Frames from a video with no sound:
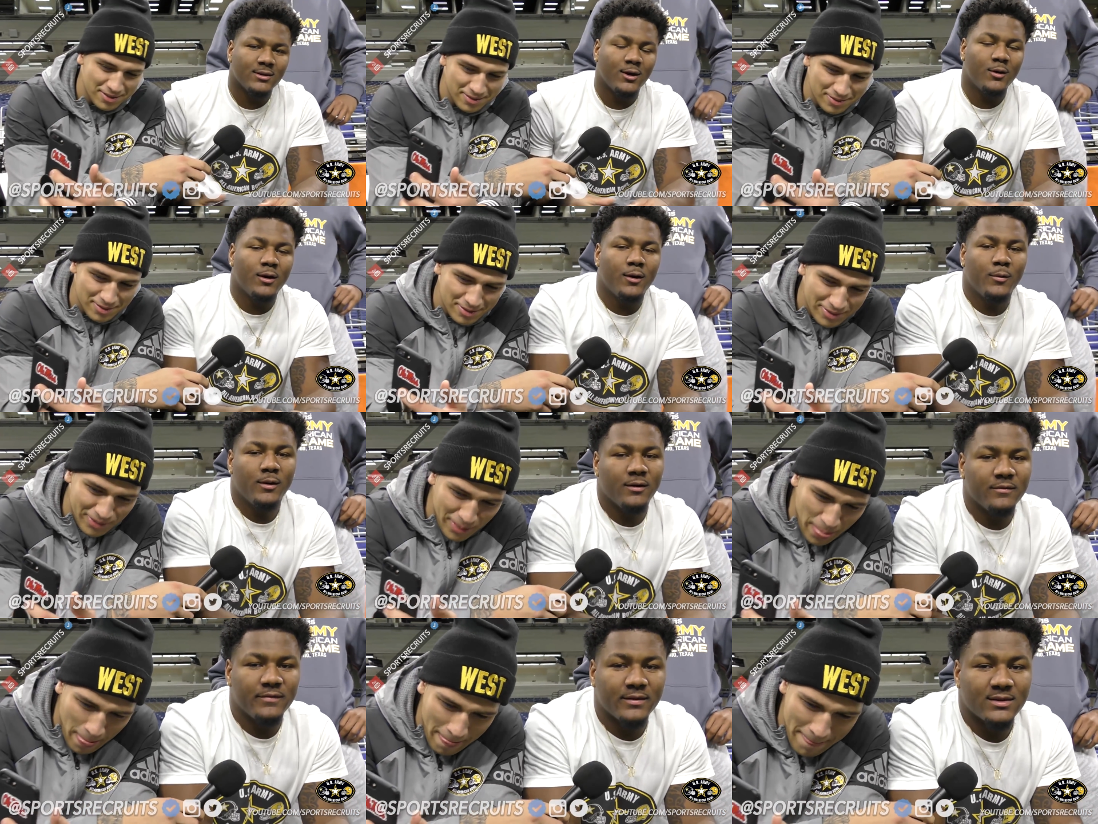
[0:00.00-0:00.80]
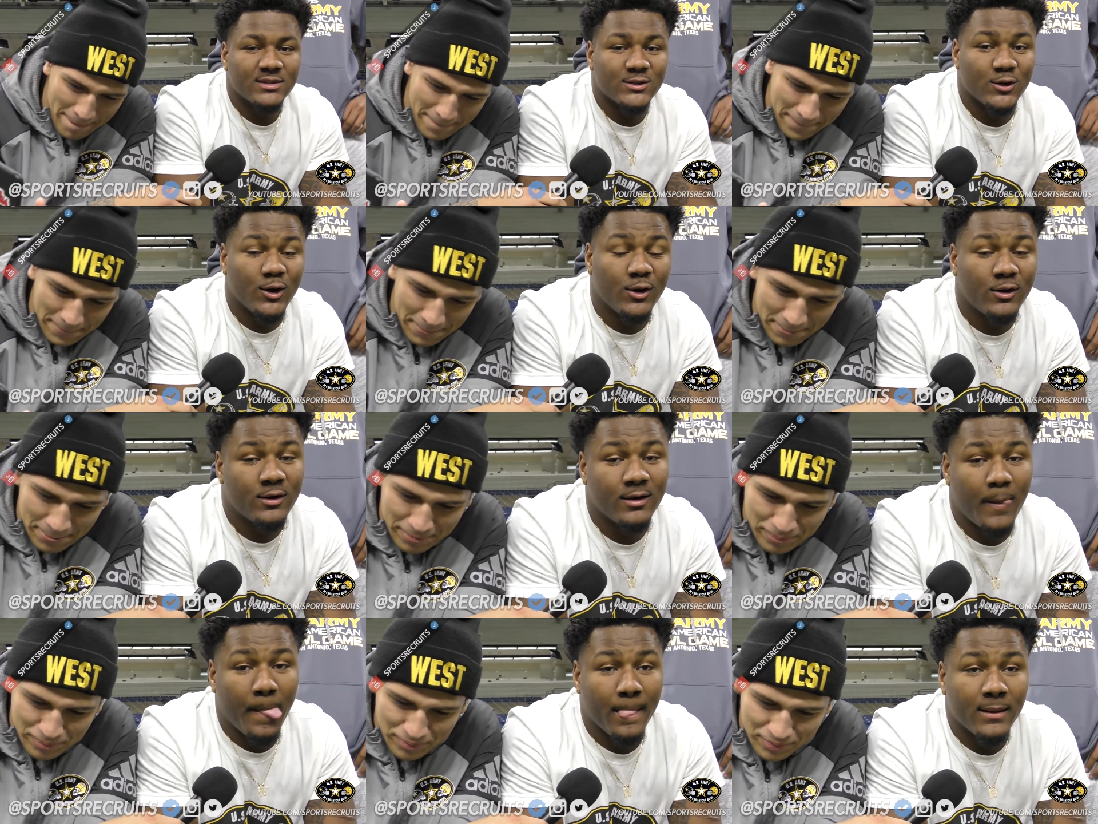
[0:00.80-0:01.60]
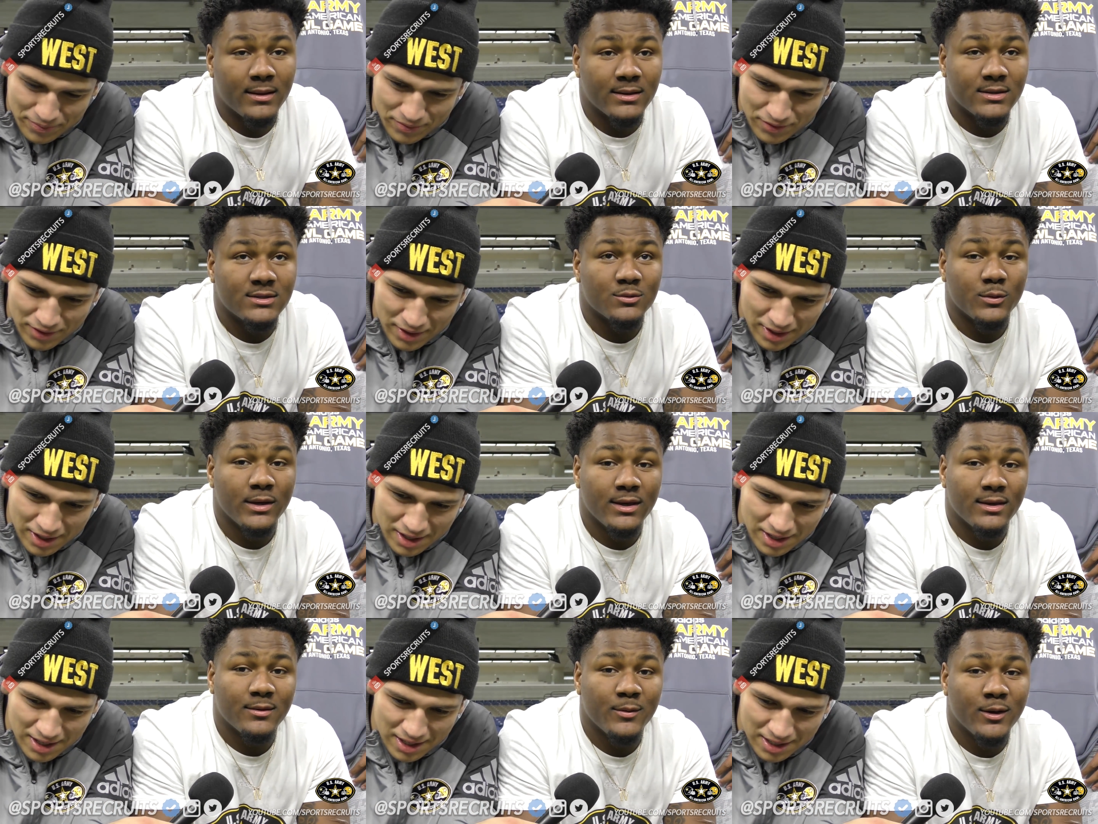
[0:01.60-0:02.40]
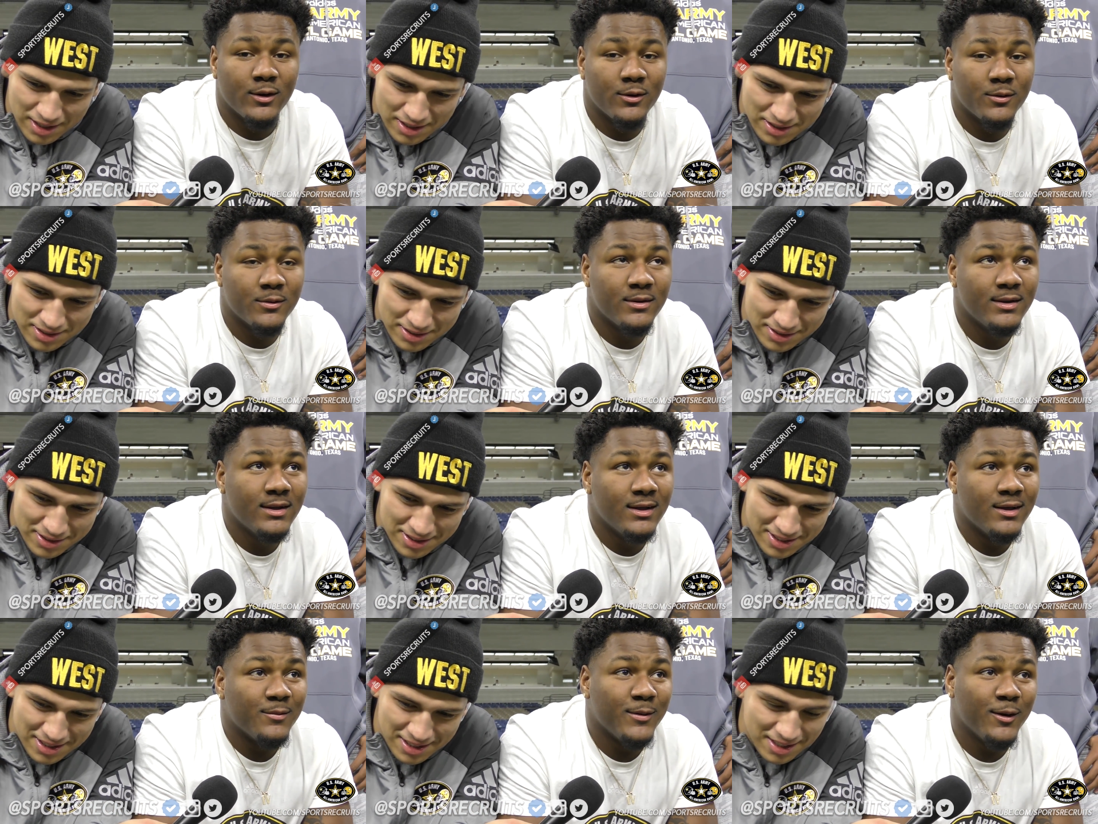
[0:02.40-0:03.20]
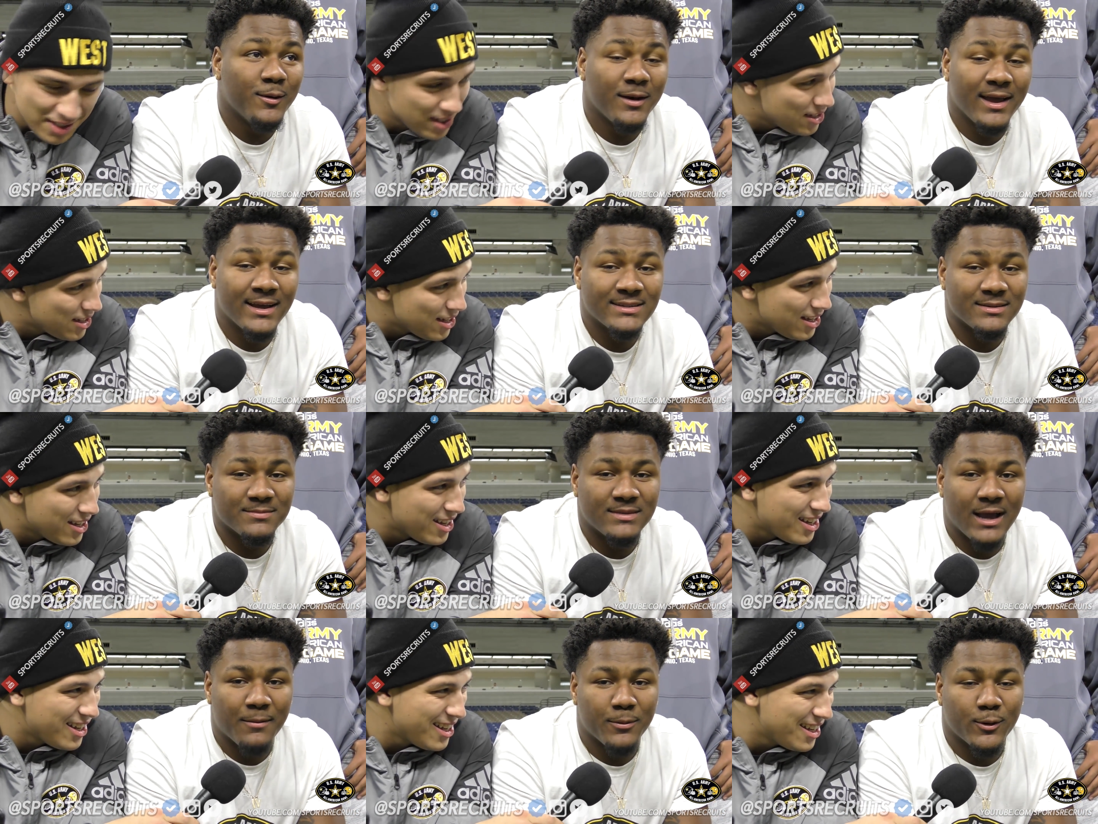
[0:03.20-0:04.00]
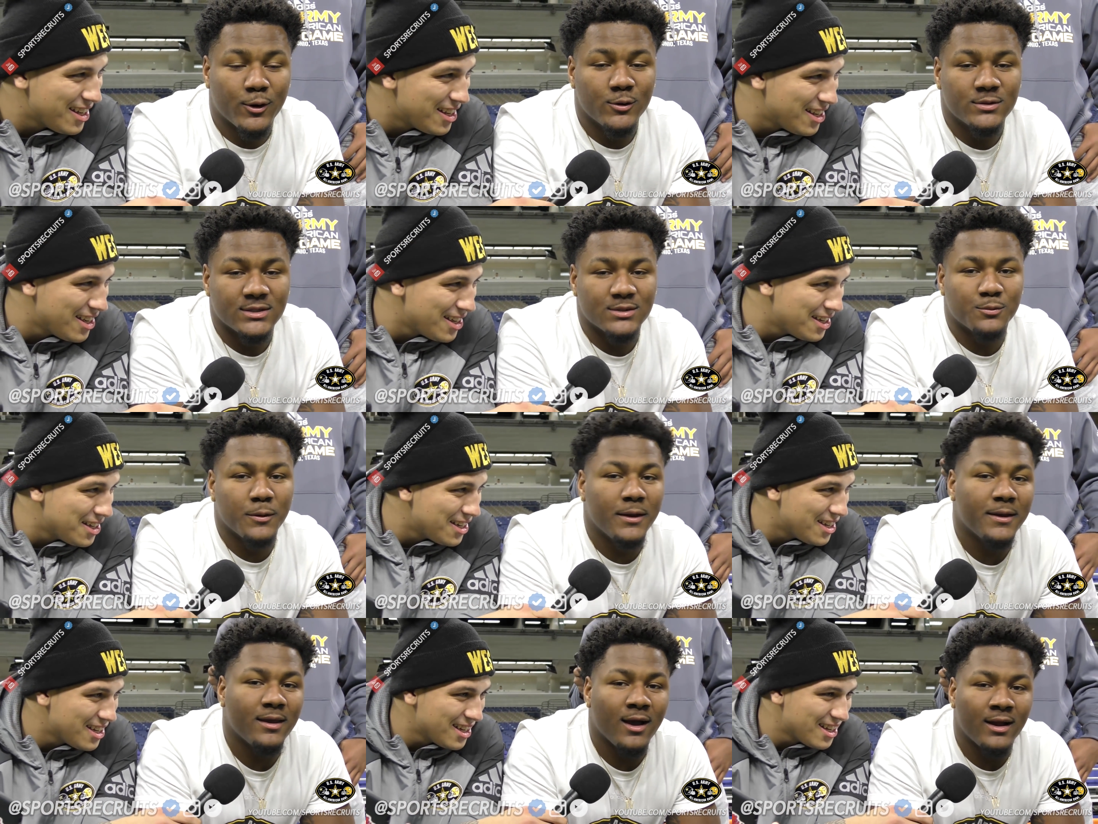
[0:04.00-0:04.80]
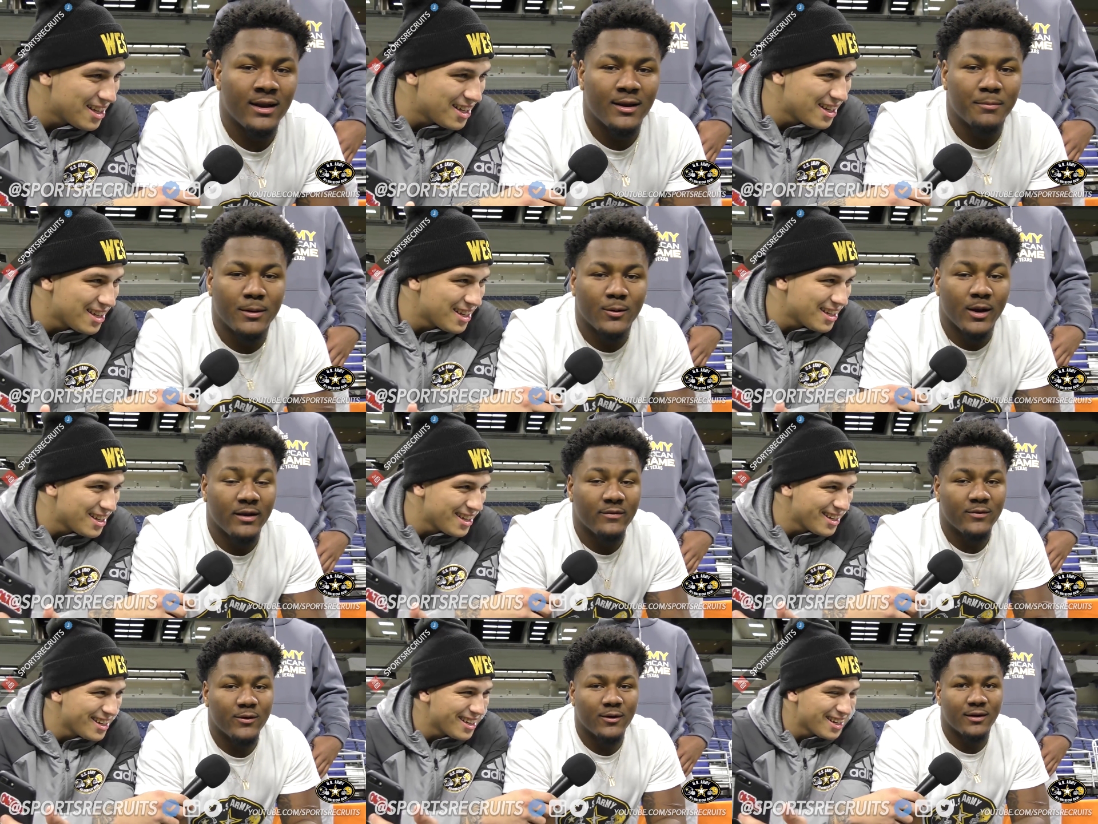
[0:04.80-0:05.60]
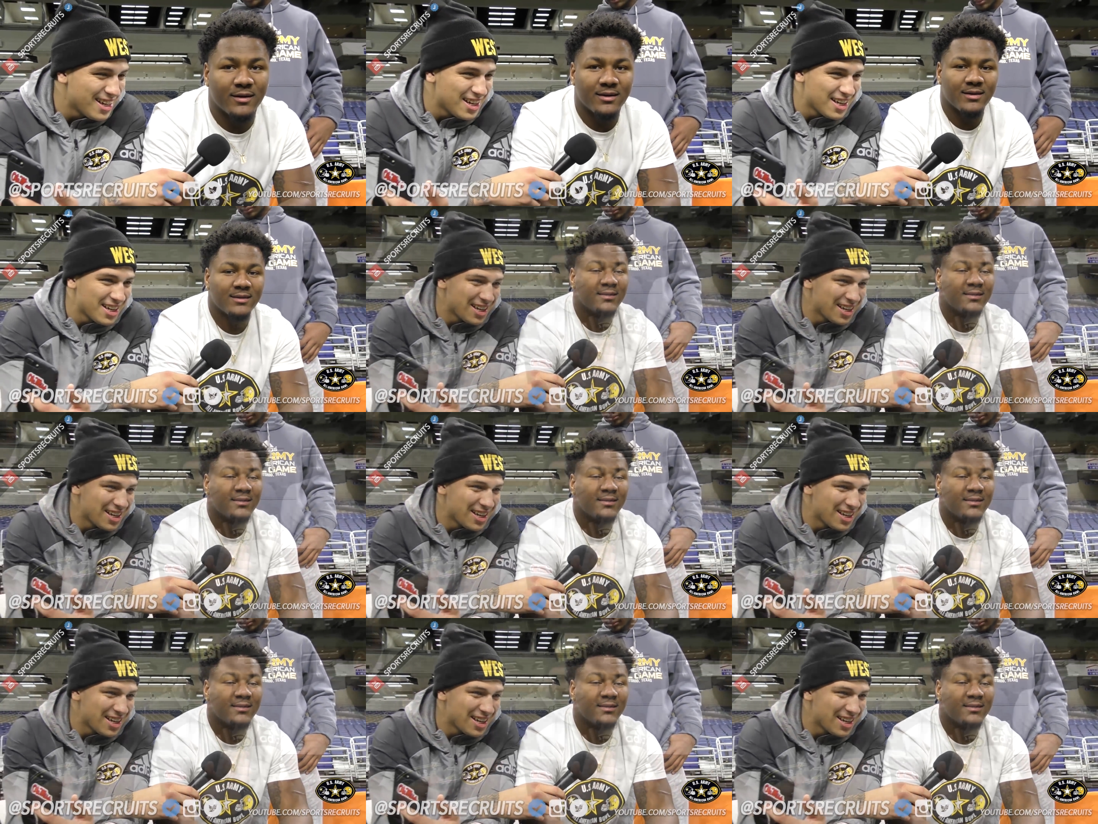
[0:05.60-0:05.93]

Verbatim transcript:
Speaker 1: know, we're going to finish strong this week. We're gonna land some top recruits this week. Y'all need to be ready for it.